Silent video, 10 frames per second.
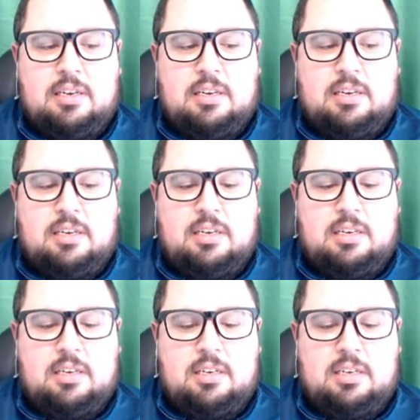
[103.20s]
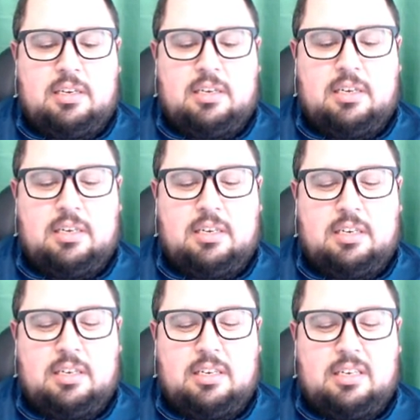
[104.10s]

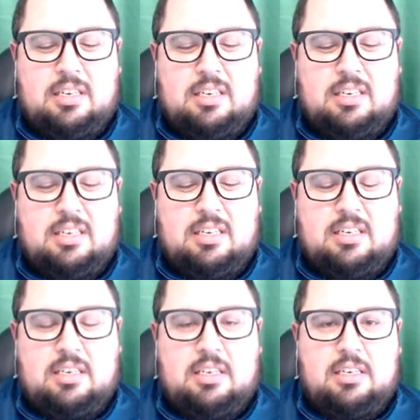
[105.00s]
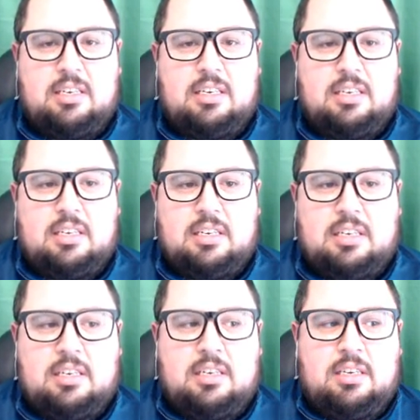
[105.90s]

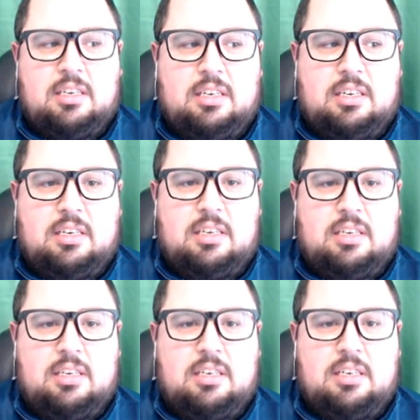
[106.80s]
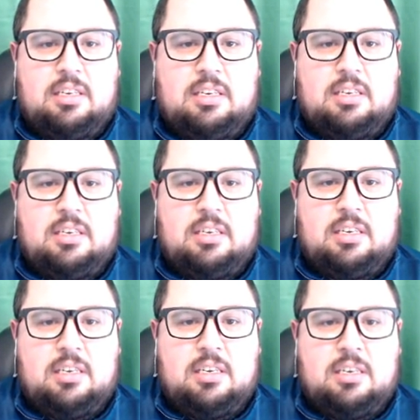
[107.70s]

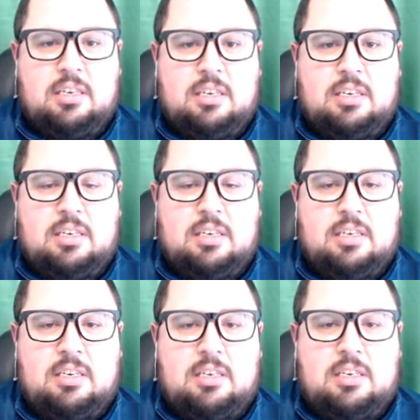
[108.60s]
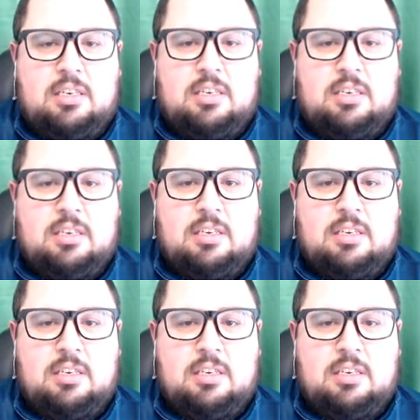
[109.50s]
(silent)